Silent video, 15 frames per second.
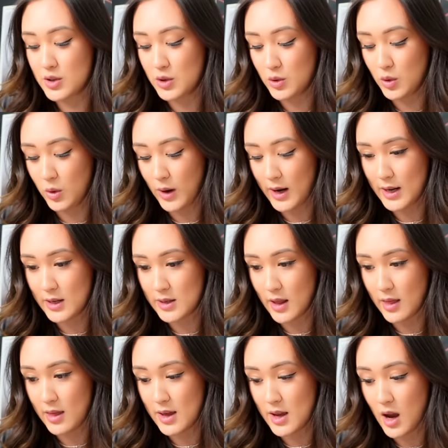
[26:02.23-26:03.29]
to credit
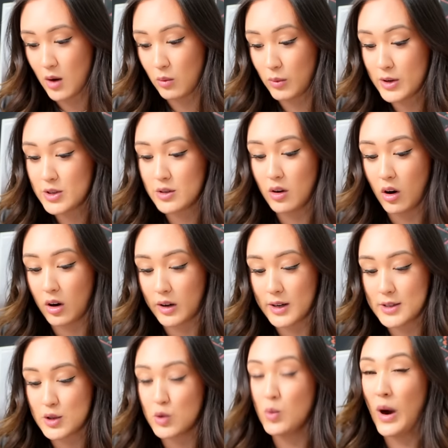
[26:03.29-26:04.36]
the original
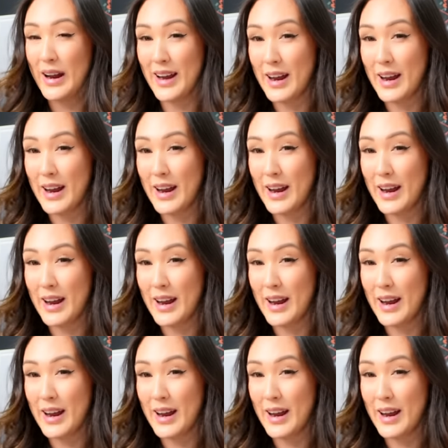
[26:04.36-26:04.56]
artist, who I